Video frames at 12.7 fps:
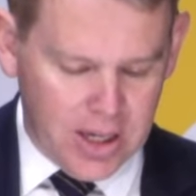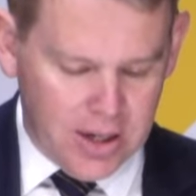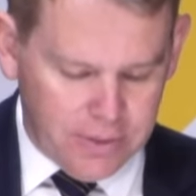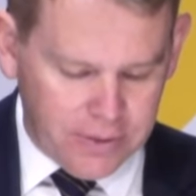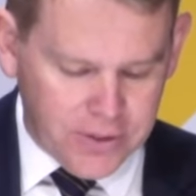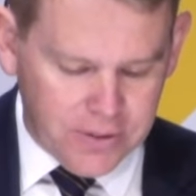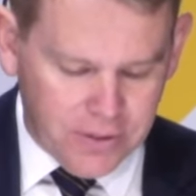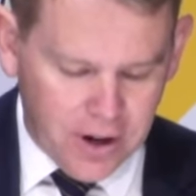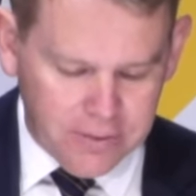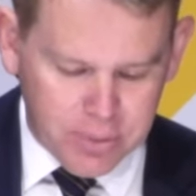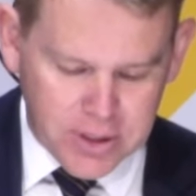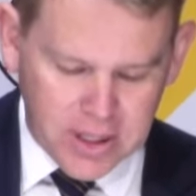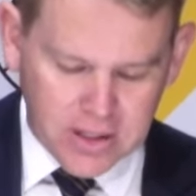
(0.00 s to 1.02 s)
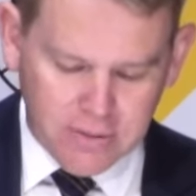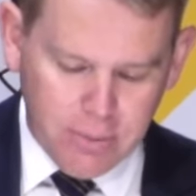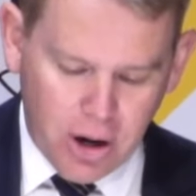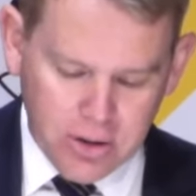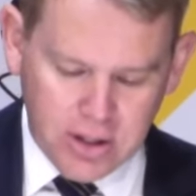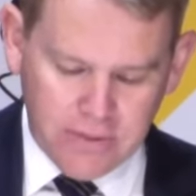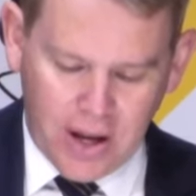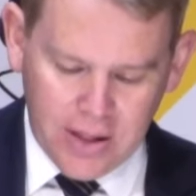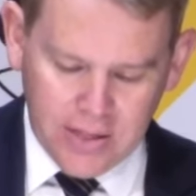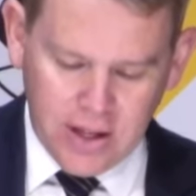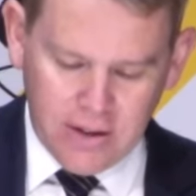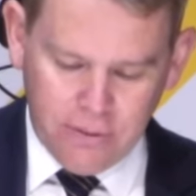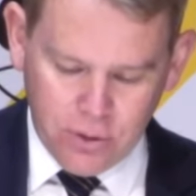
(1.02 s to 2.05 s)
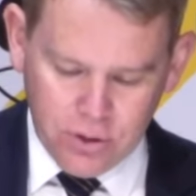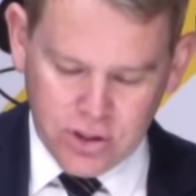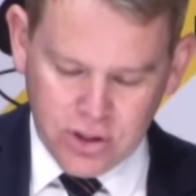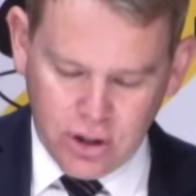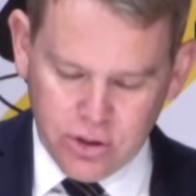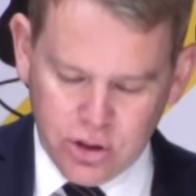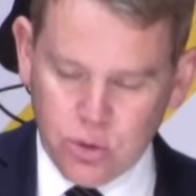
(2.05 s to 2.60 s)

55% of Māori have had their first dose,